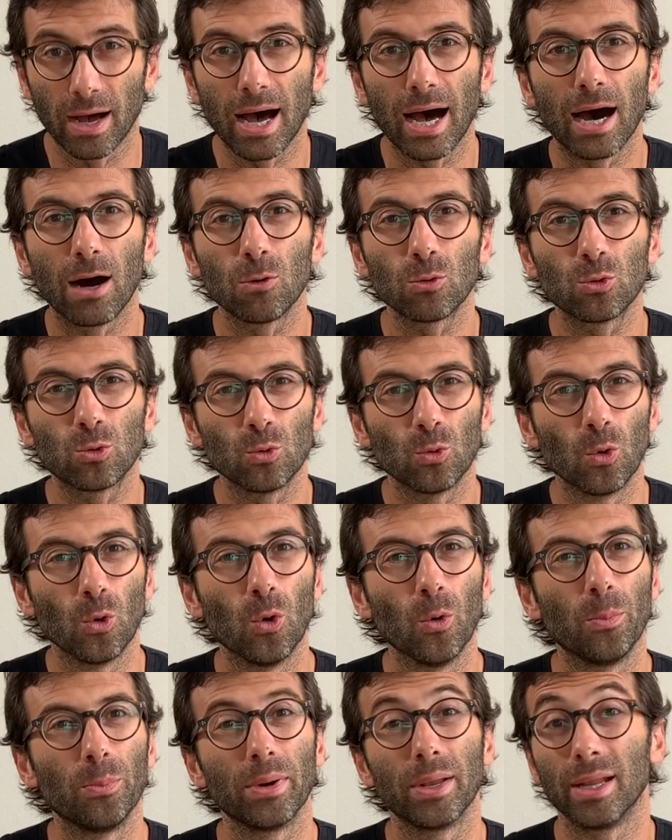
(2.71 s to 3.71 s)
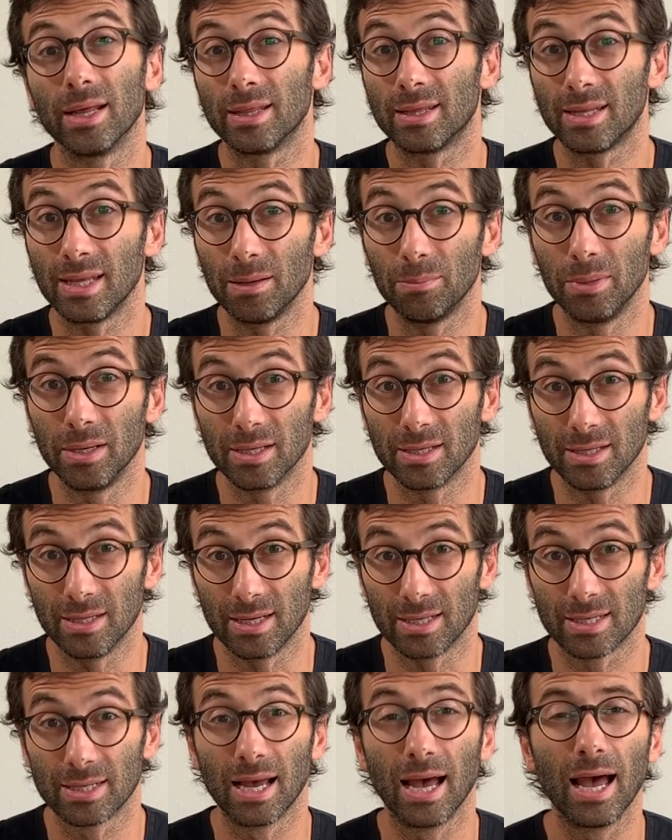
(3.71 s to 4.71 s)
how to open a tea
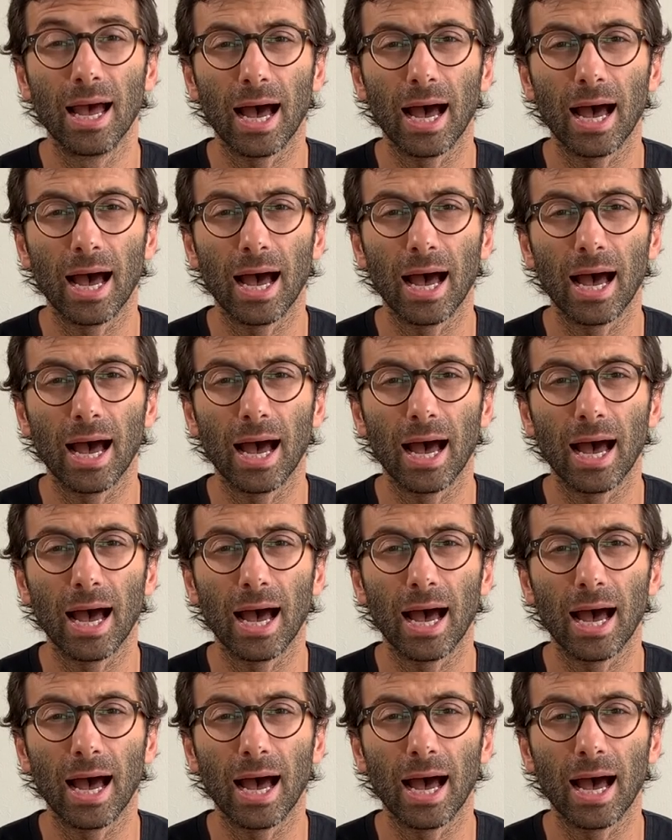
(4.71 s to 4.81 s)
business,